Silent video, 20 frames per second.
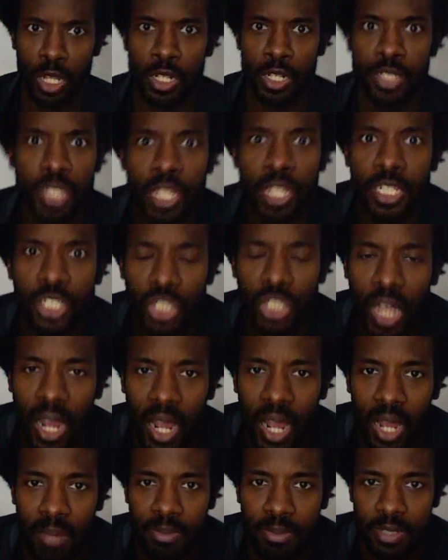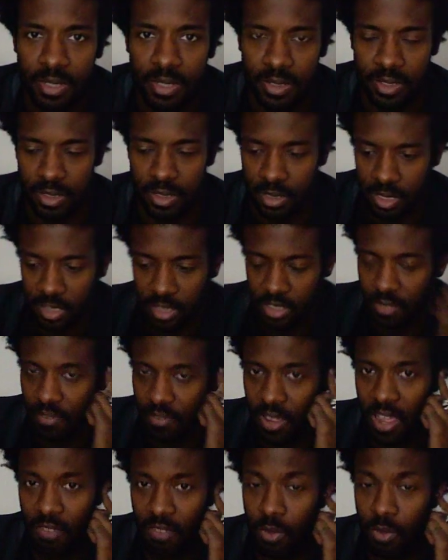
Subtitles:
10 jobs to survive.